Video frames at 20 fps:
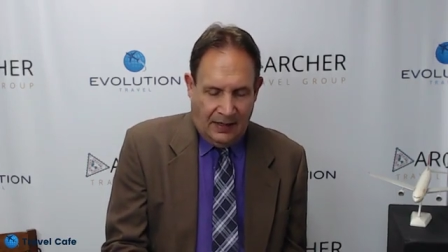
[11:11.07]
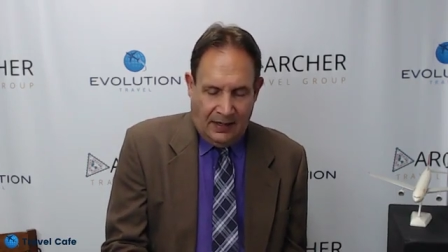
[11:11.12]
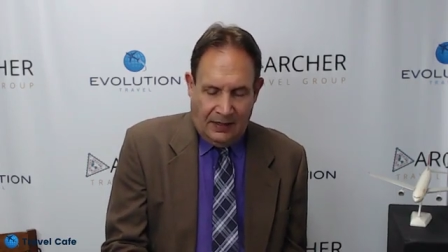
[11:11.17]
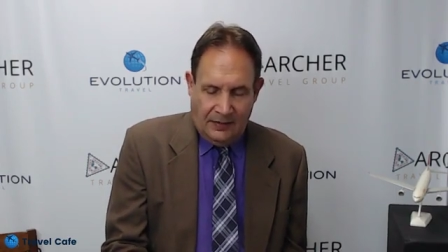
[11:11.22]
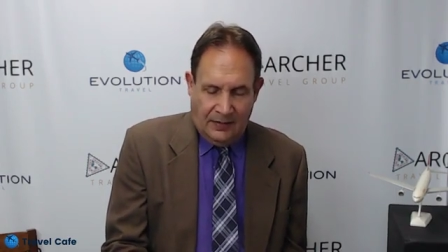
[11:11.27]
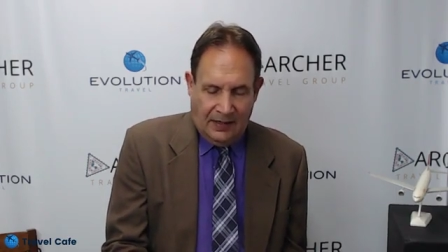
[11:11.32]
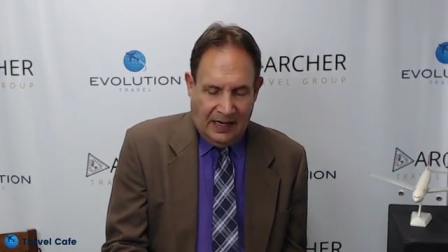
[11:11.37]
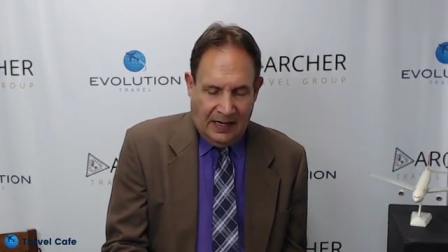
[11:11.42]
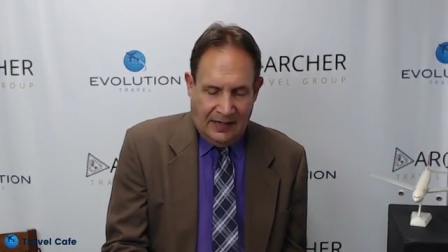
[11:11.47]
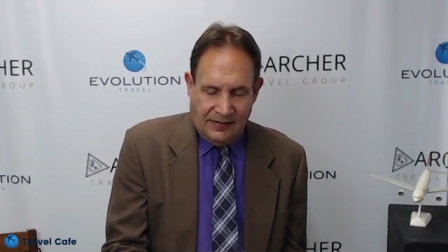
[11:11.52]

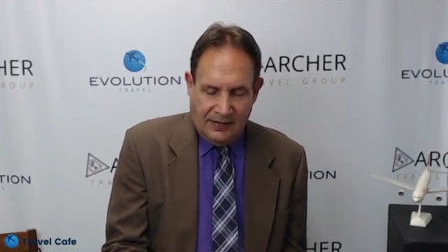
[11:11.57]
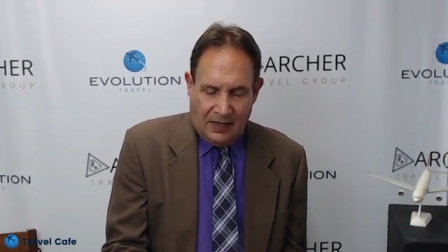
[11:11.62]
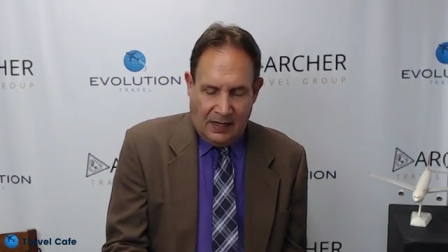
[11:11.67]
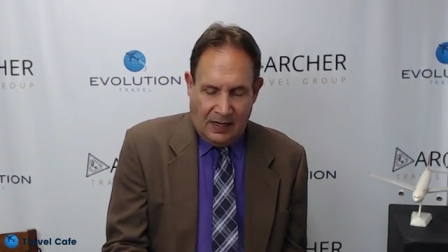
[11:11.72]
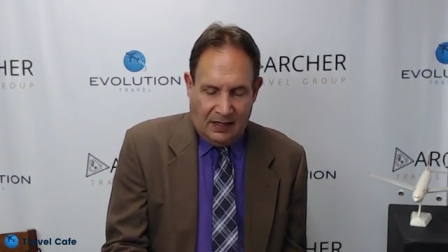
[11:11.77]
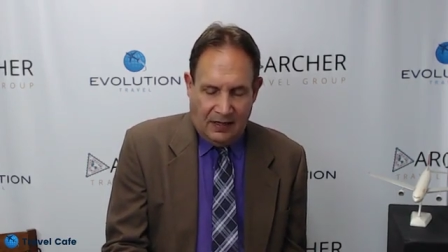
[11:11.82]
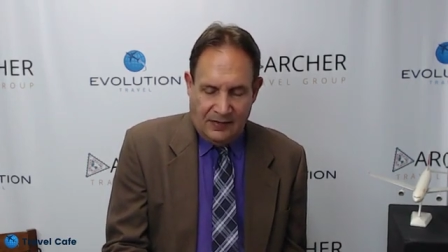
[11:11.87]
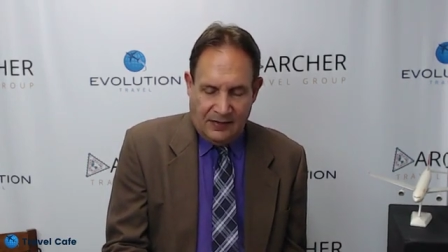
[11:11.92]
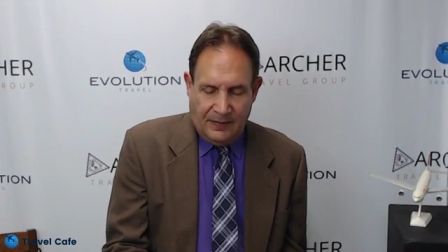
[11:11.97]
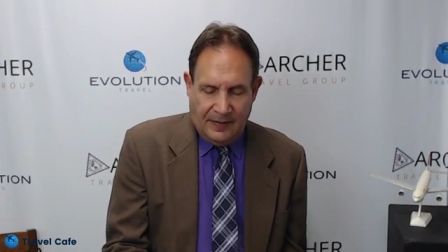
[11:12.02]
You guys
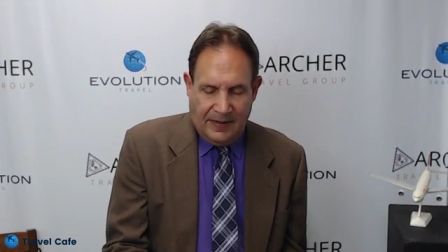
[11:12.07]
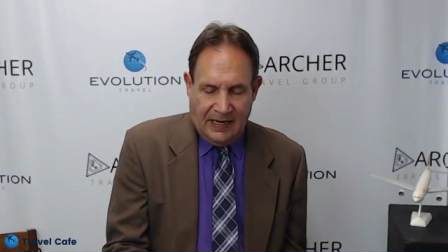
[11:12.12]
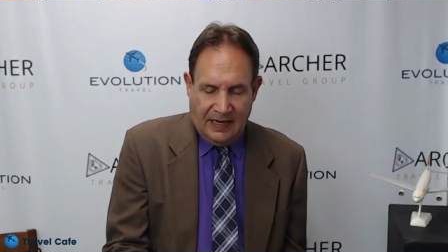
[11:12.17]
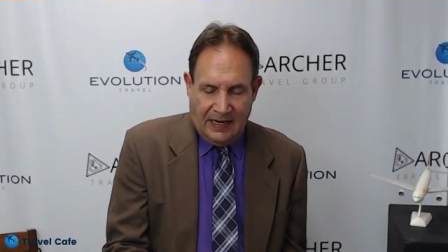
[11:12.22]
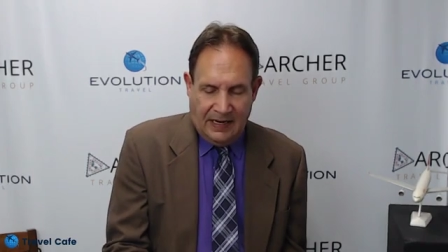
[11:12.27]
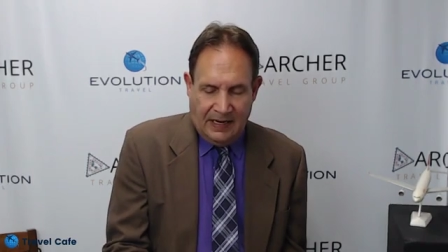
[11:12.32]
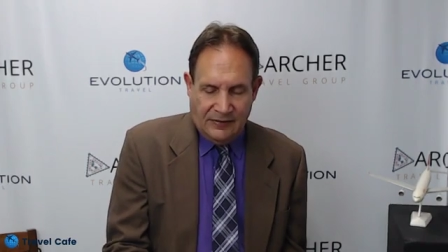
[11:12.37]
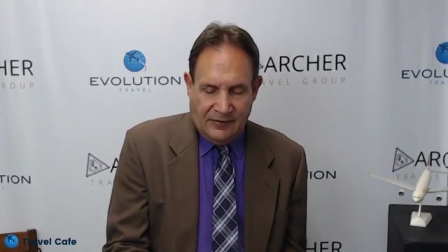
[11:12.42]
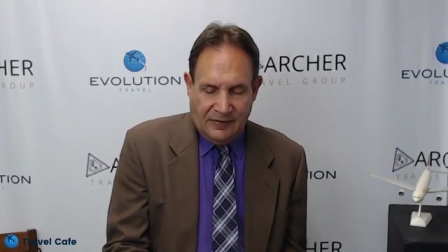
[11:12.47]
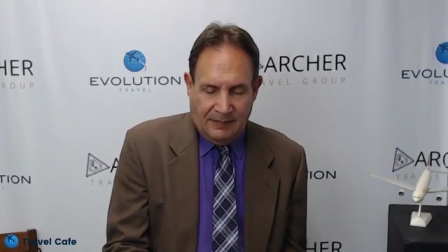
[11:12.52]
call us, we can't
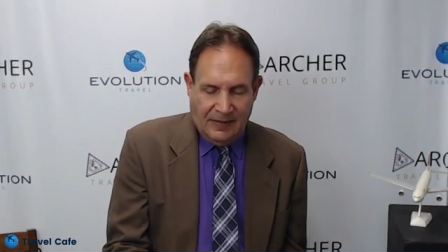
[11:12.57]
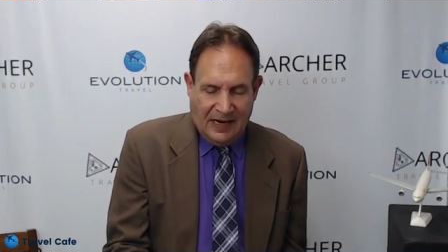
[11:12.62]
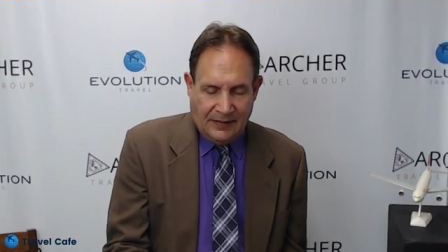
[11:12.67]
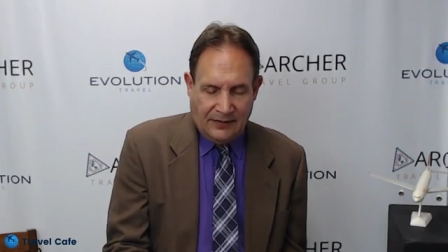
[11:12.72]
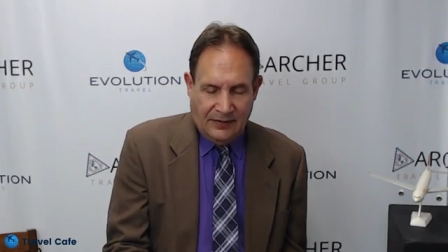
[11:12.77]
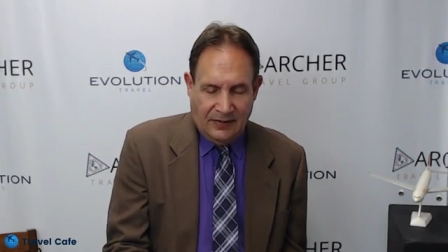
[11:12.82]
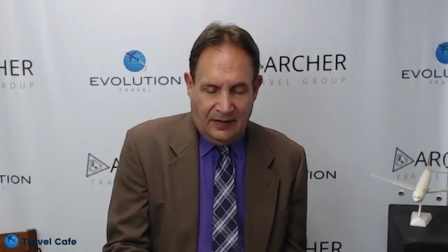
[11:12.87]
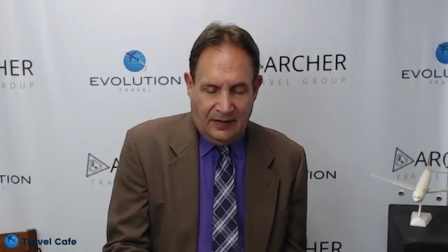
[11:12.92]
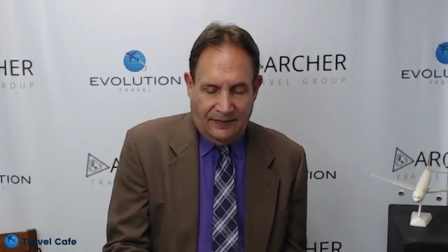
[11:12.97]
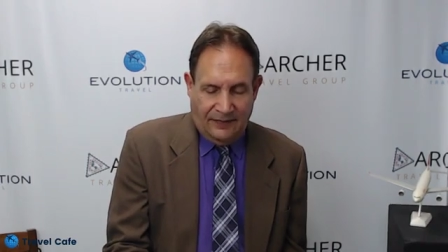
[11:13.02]
answer back
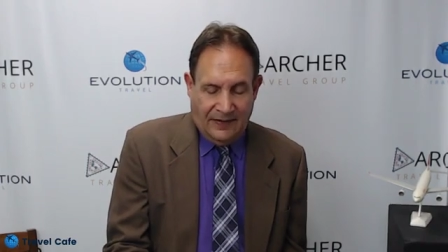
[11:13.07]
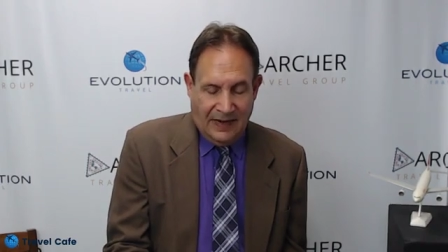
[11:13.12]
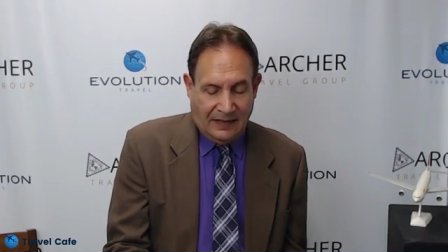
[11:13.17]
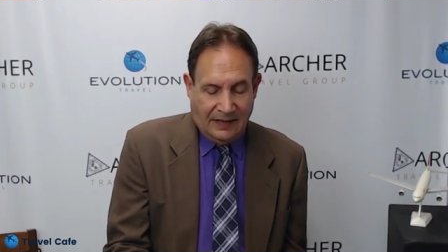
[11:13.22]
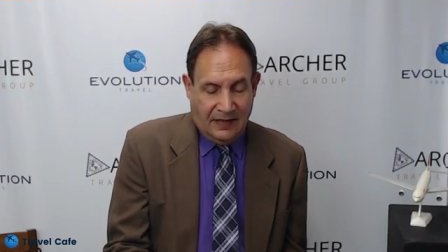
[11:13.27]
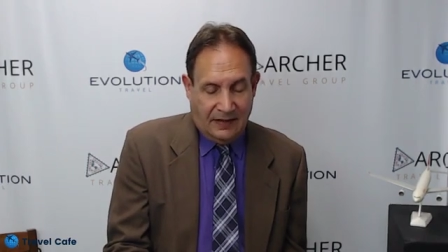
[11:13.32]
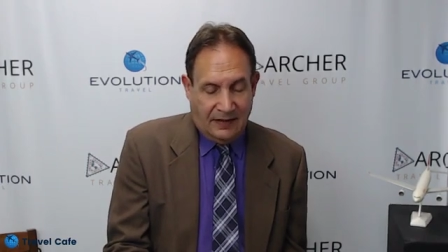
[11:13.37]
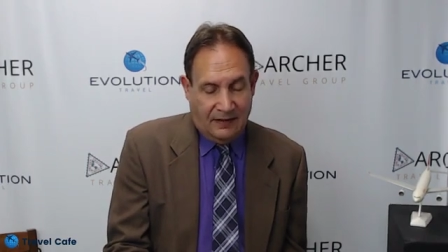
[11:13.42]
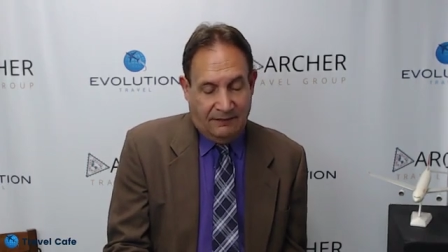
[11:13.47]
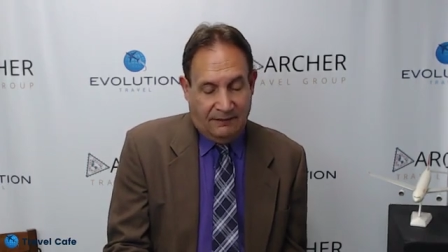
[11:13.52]
due to the fact
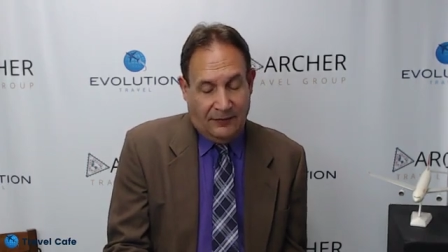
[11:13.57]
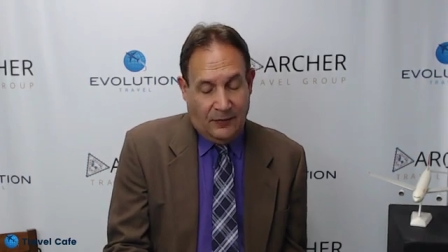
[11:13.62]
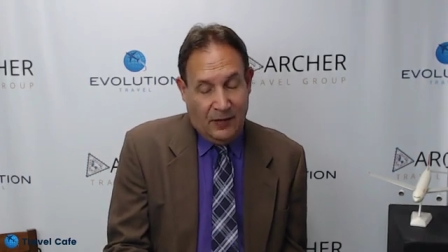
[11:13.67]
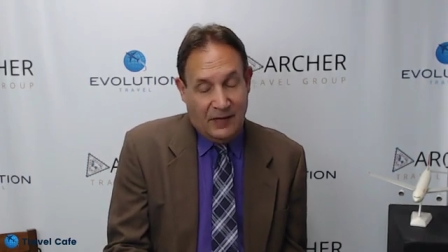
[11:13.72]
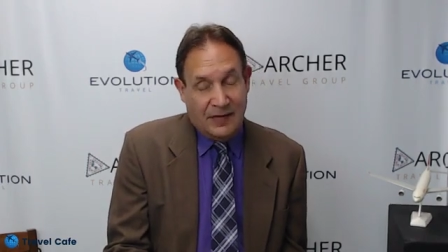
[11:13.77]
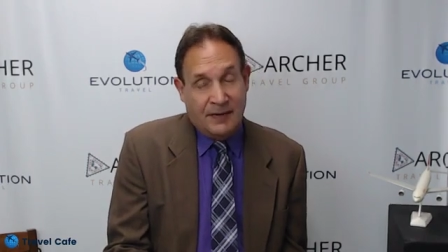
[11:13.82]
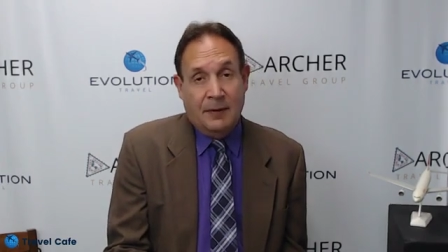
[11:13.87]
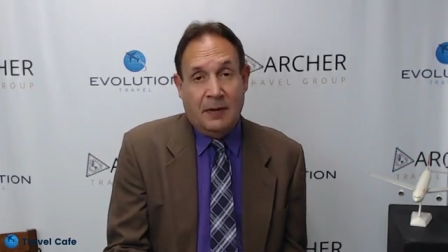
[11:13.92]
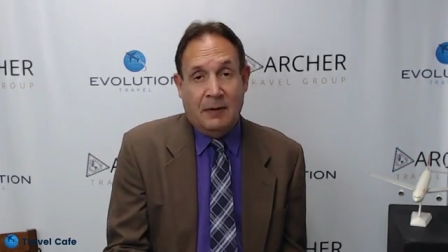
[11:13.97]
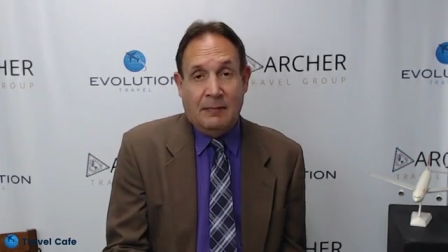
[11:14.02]
that the
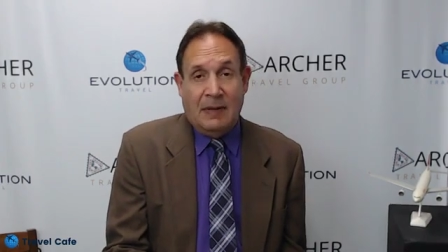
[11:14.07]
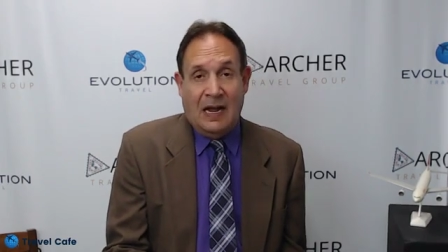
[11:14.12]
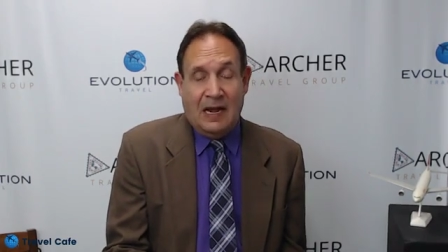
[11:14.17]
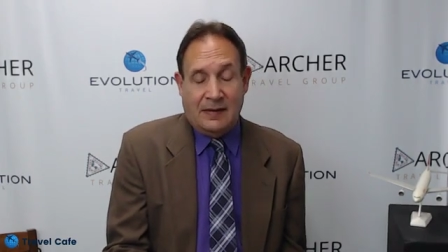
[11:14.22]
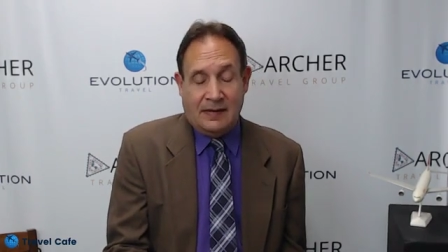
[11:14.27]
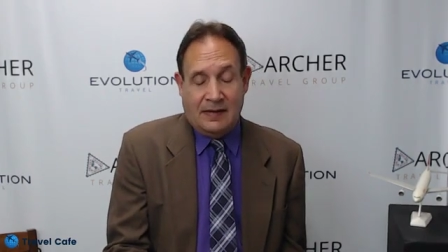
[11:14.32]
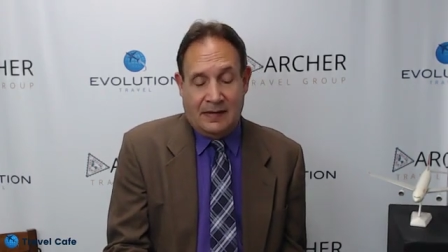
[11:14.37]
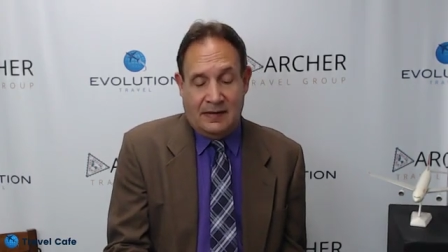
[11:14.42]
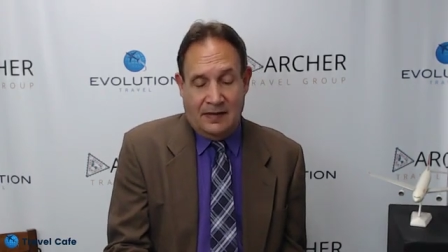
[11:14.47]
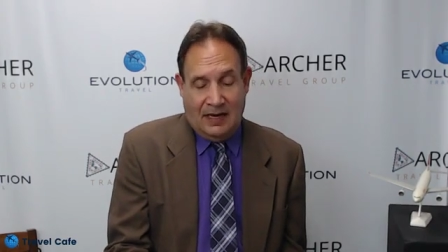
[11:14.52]
voicemail box is